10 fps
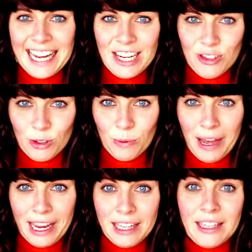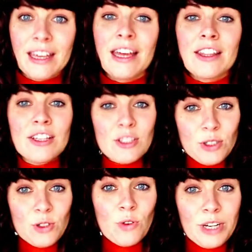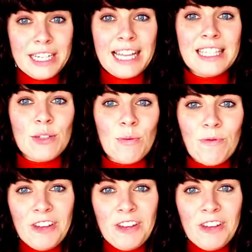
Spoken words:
natural way, the story tends to